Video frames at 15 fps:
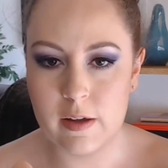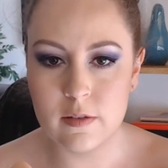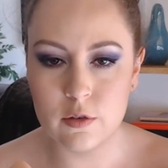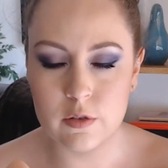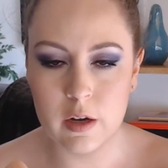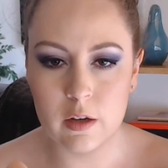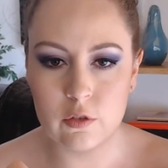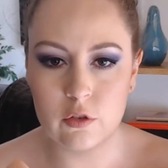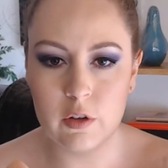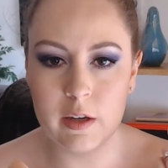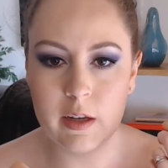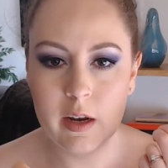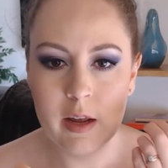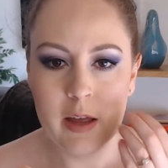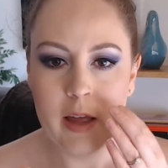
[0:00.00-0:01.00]
or touched
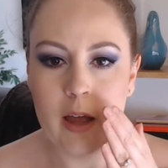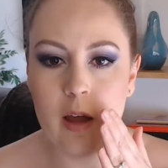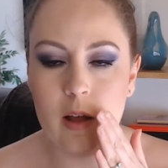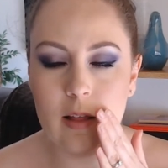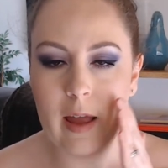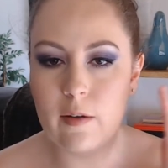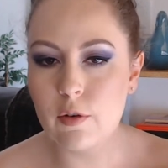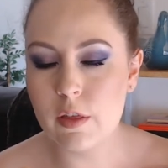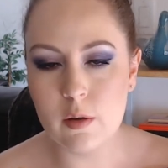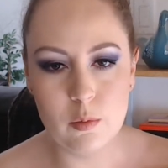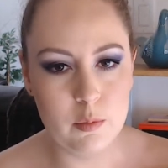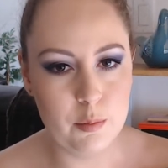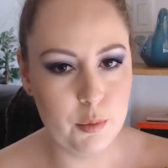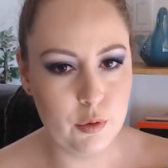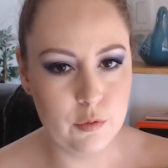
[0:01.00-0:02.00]
it, everything
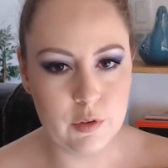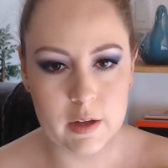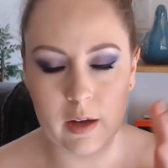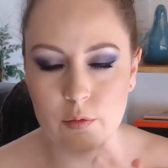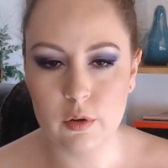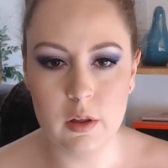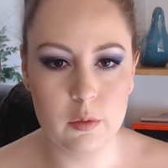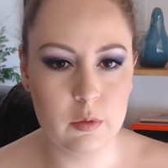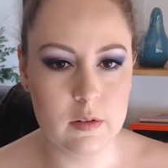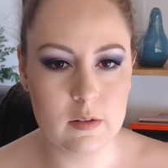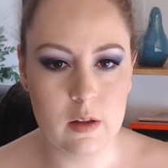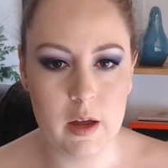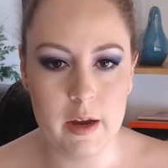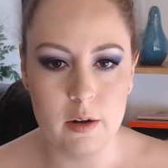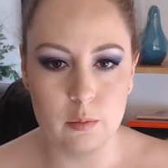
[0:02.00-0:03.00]
would move, like everything would
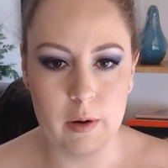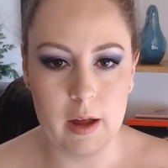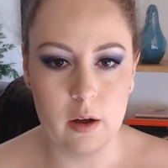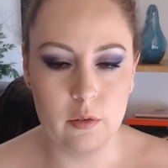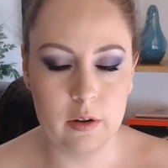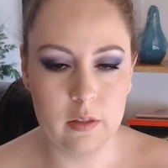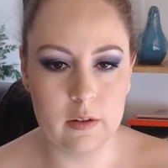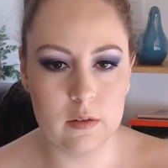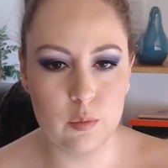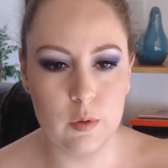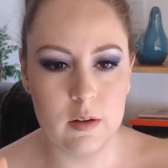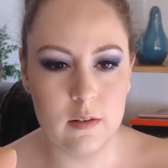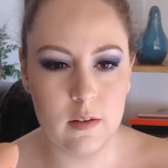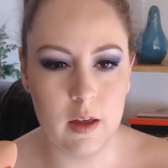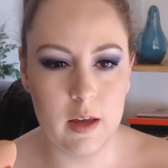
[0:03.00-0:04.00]
slide around. And this
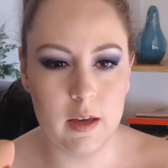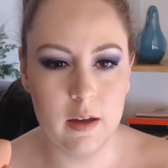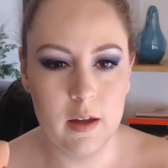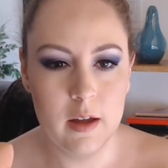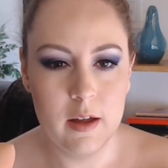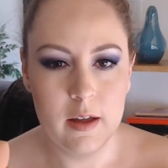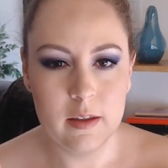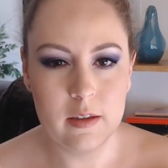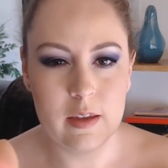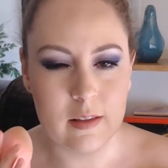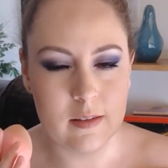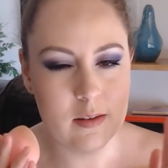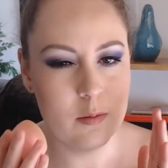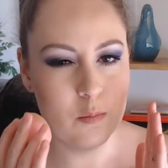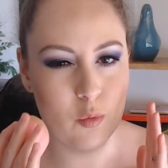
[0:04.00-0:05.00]
one's like
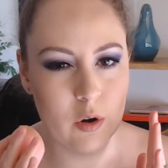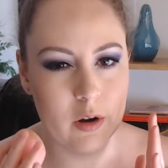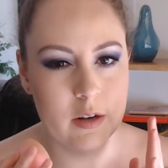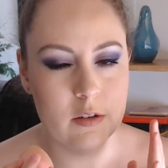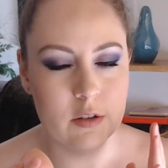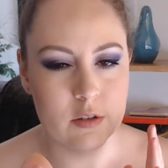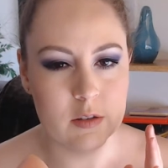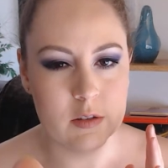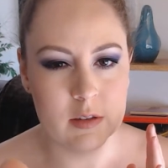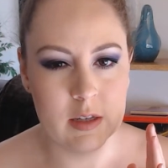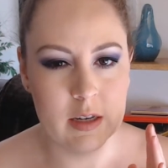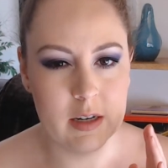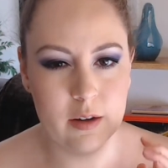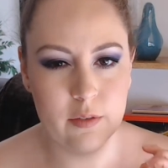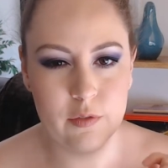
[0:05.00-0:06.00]
gets it more into your
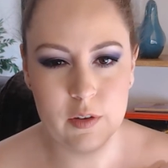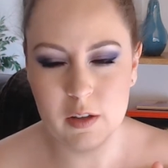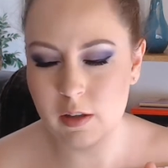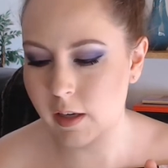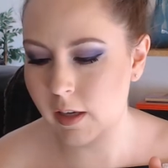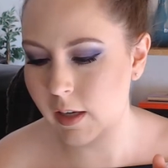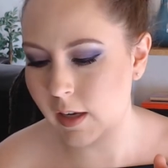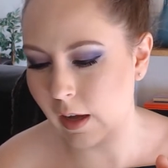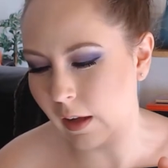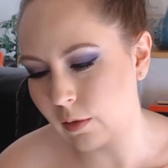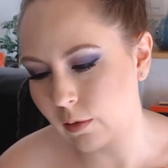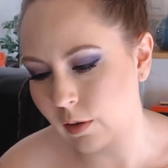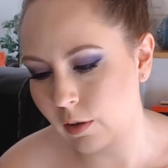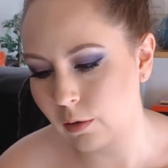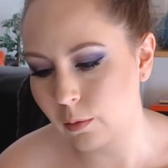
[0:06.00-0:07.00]
skin, I feel like. I don't
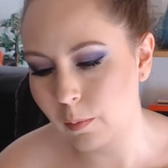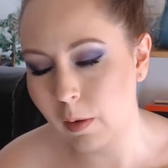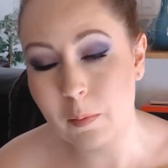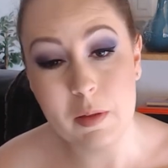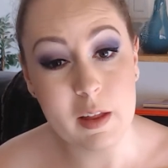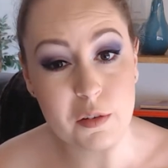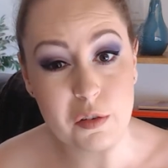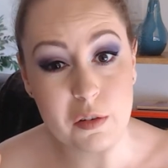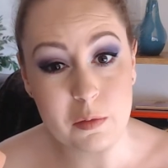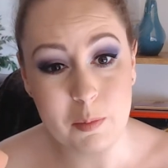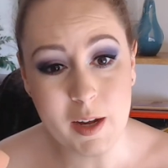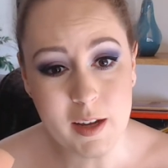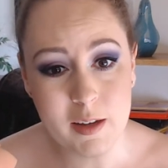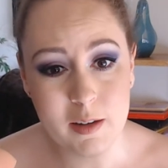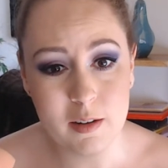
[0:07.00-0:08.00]
know, maybe that's just
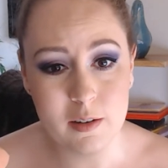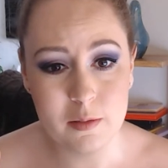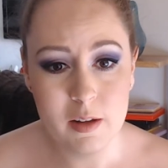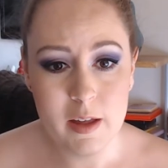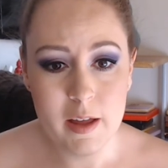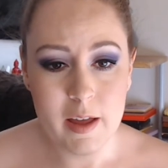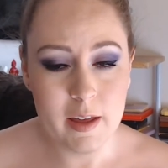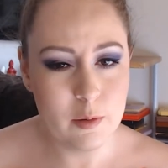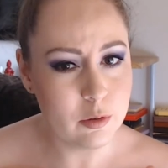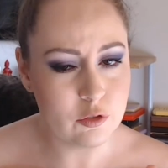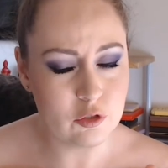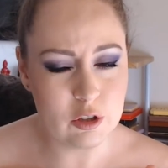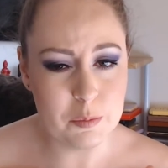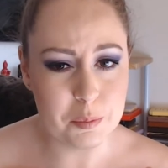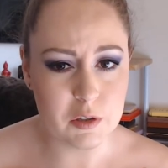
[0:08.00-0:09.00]
my, it was
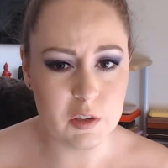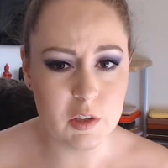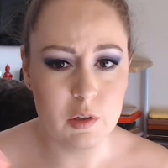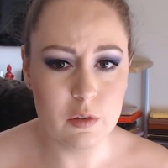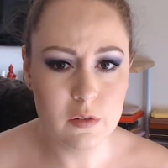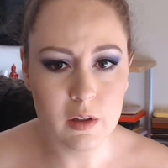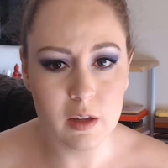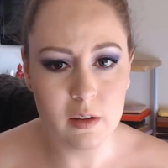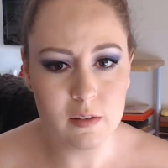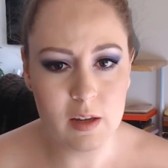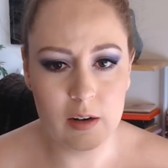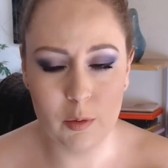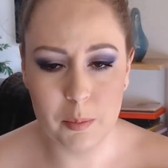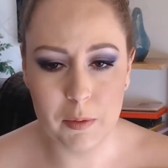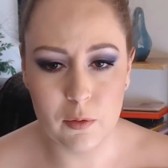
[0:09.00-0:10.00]
cheaper too, so that's
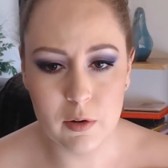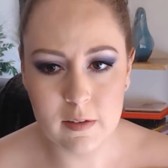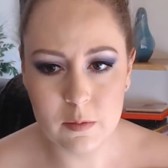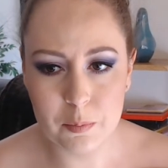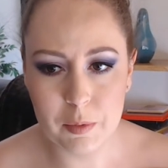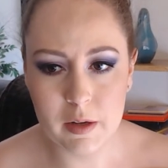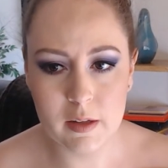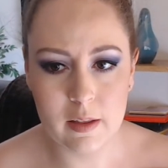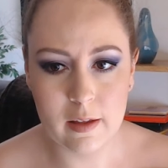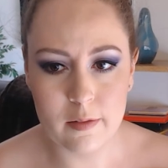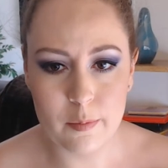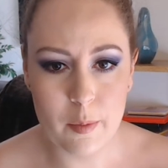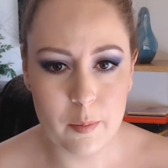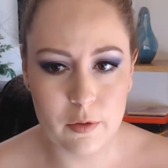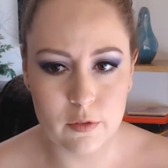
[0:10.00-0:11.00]
kind of a bonus, but that's
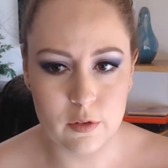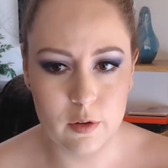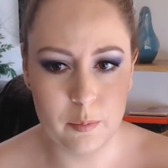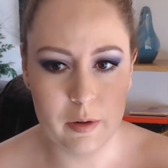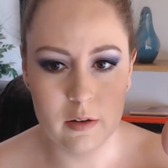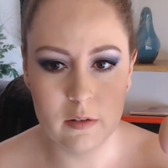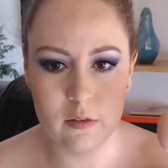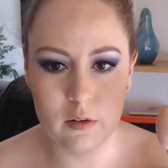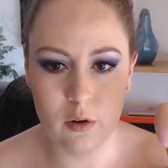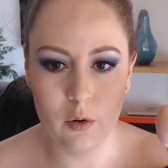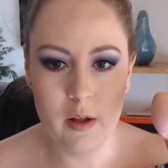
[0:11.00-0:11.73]
my personal opinion. So